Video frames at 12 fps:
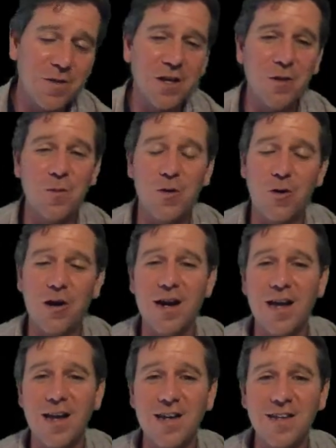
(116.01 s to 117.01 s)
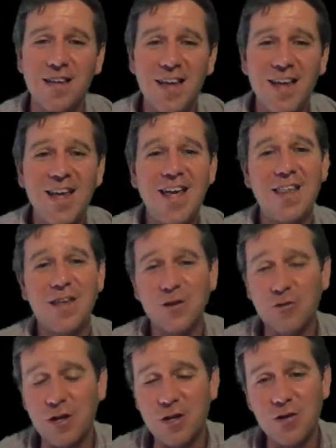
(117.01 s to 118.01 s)
They can be organized into
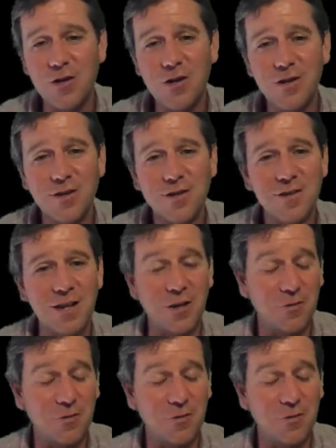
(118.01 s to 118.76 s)
discrete units,